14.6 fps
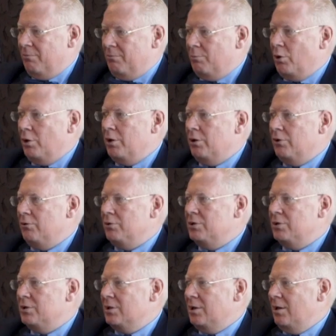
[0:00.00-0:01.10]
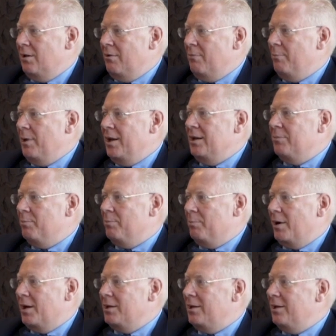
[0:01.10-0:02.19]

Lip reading: molecules made by the